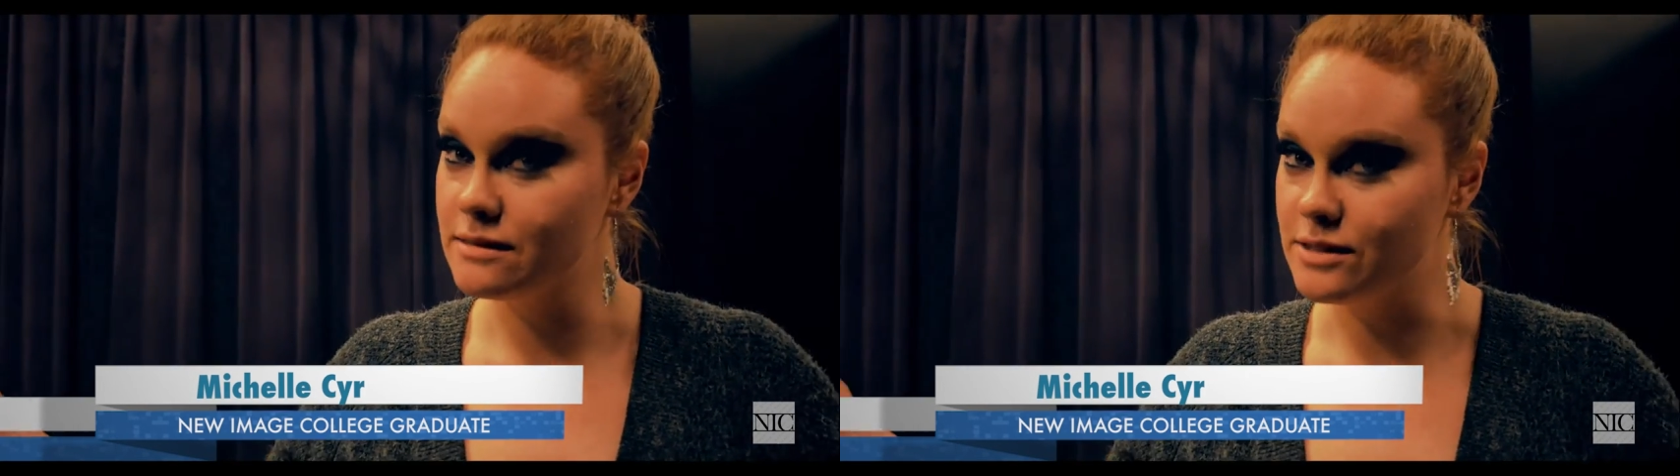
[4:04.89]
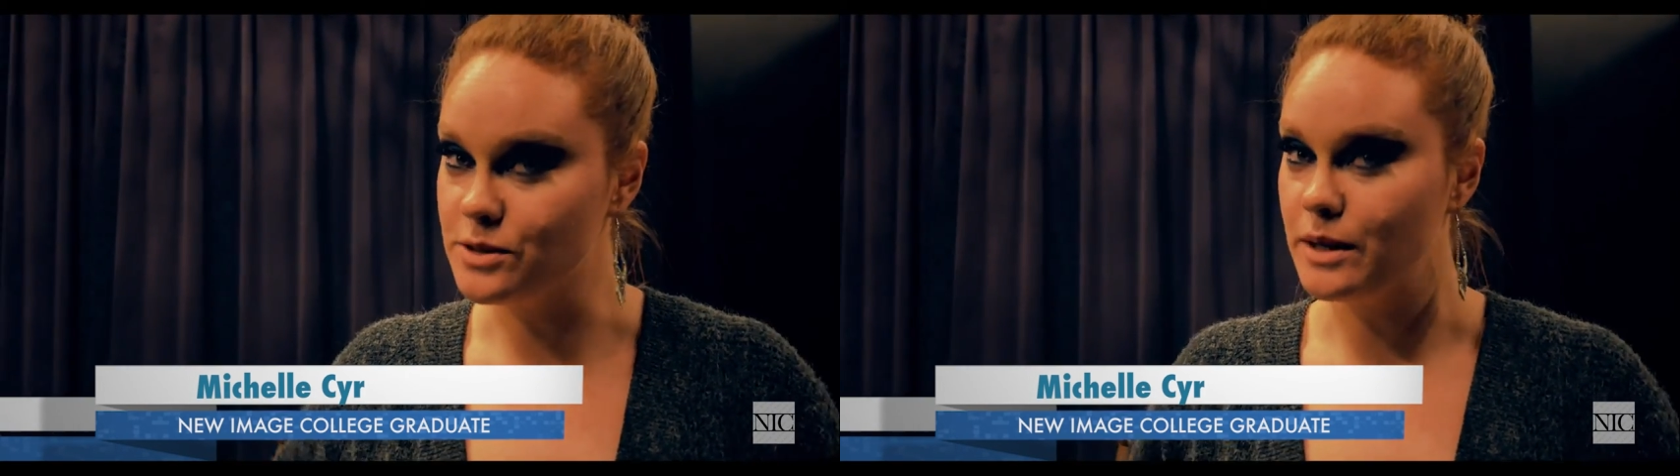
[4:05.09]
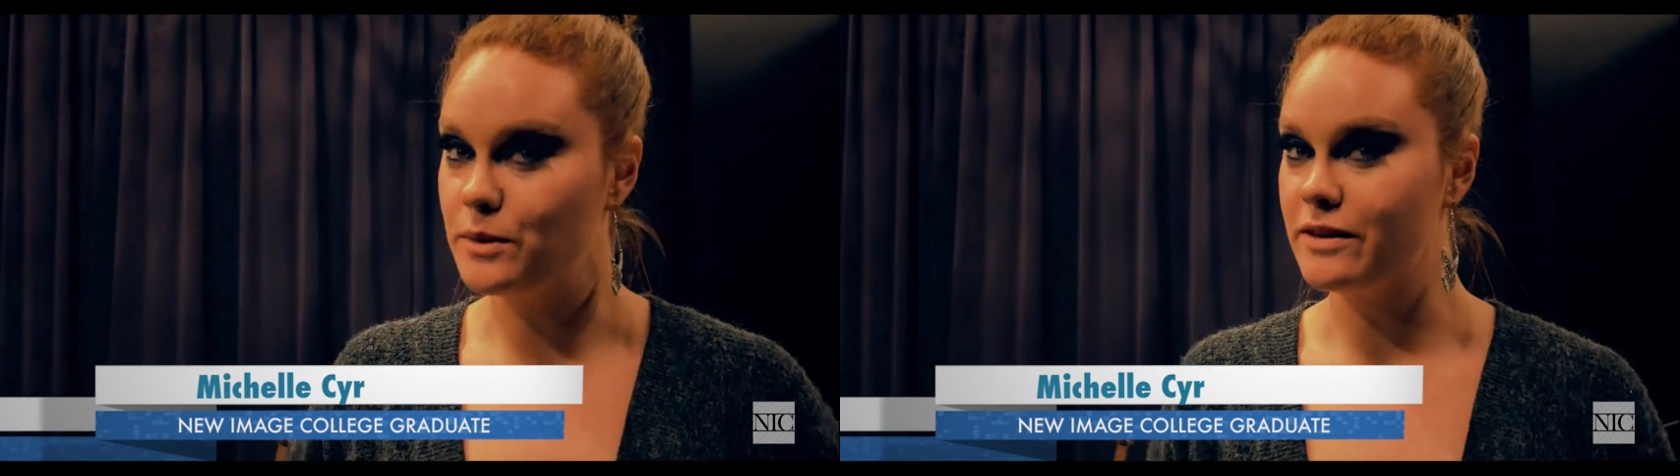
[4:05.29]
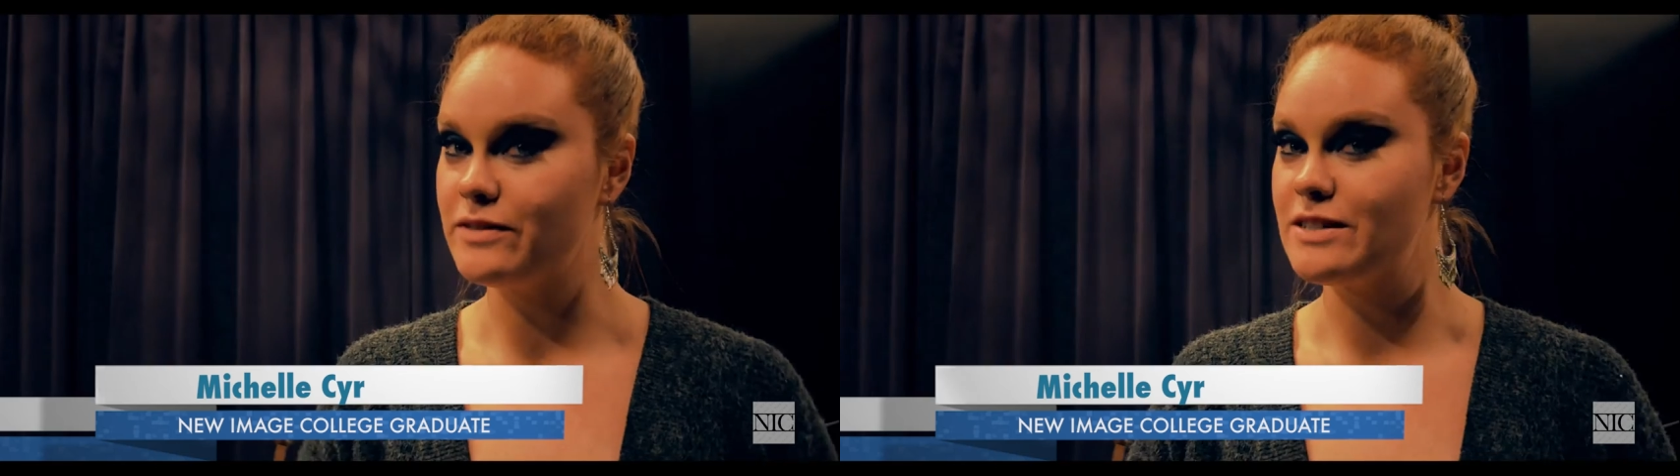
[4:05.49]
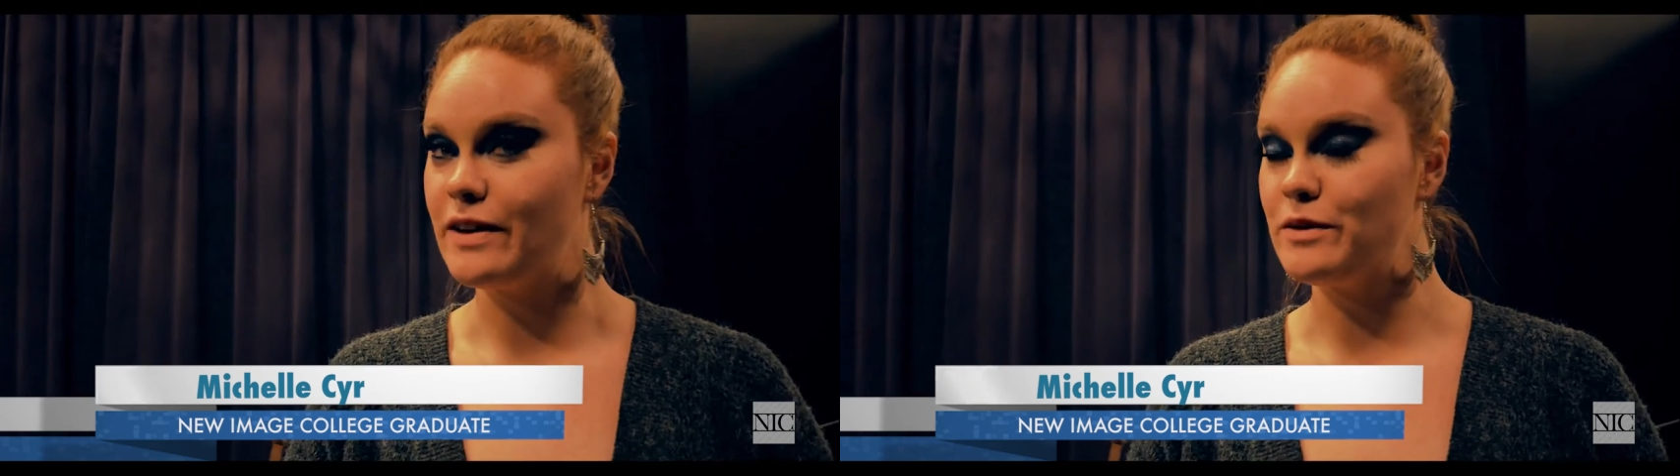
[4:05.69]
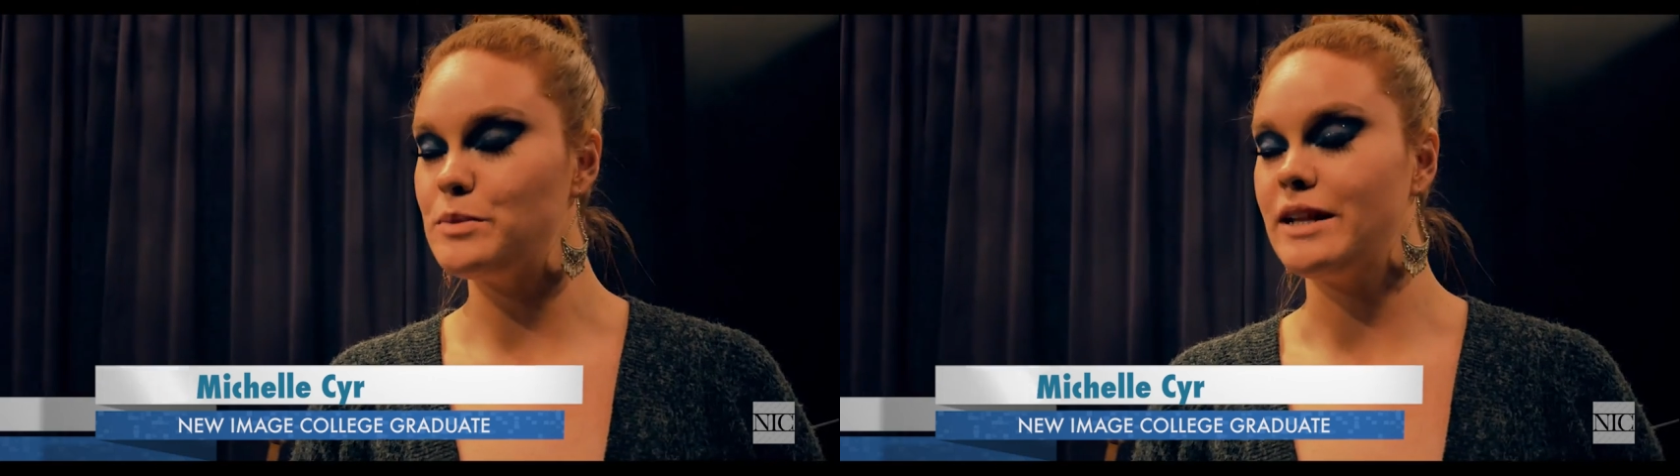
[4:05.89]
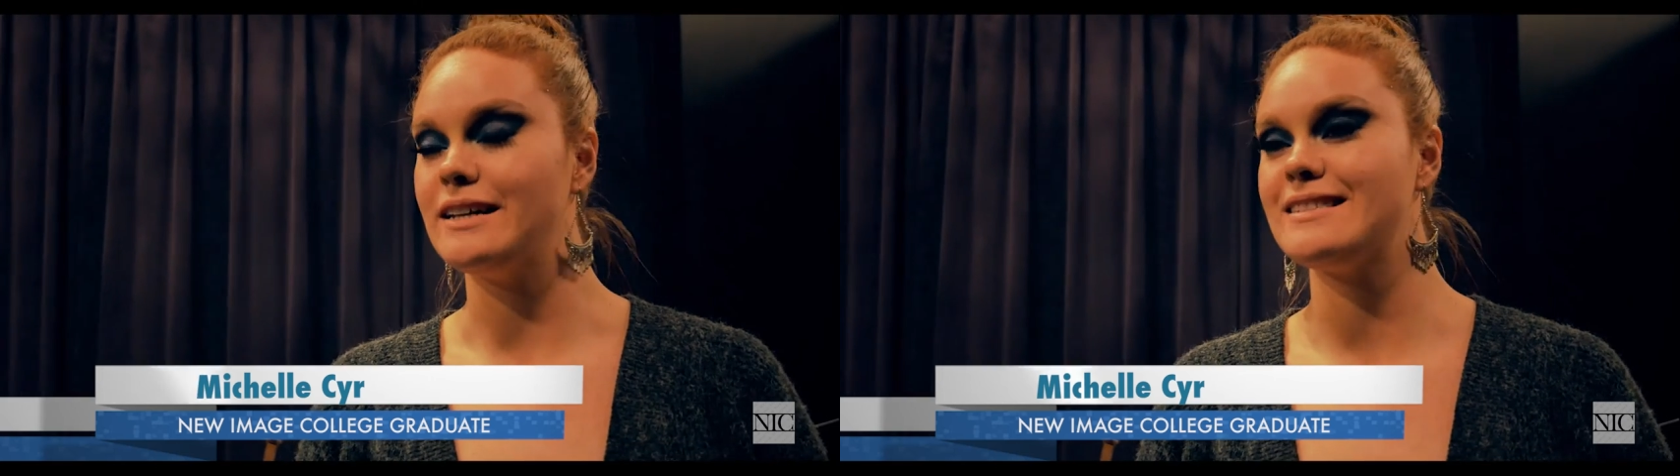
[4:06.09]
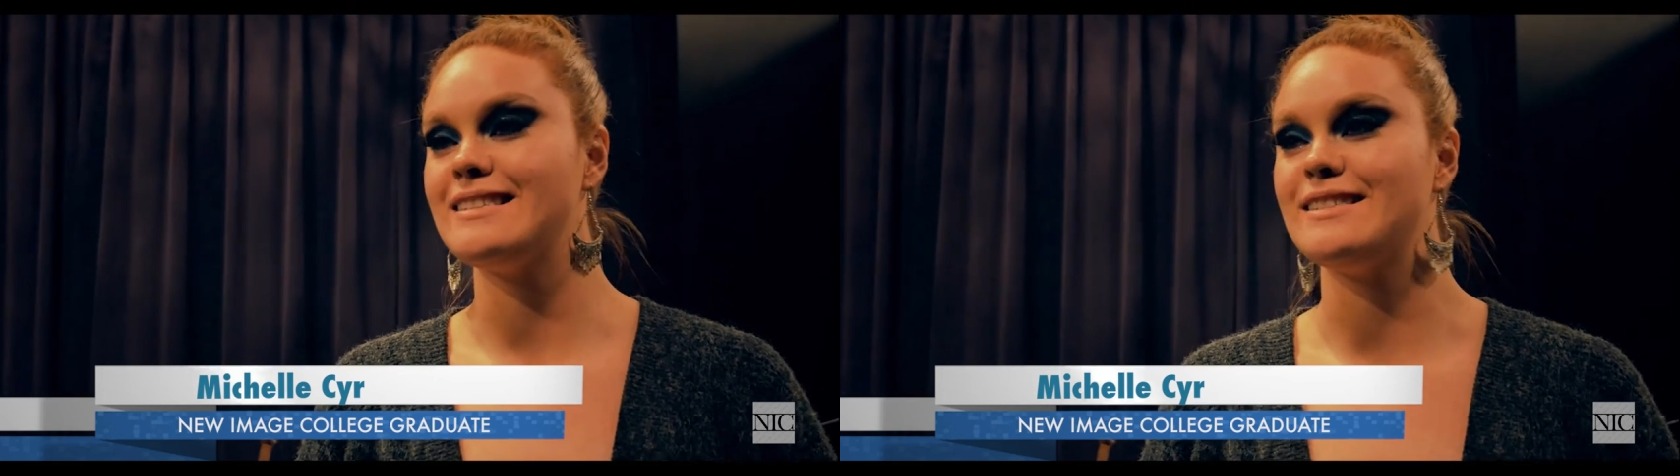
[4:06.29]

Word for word: doing one of his favorite plays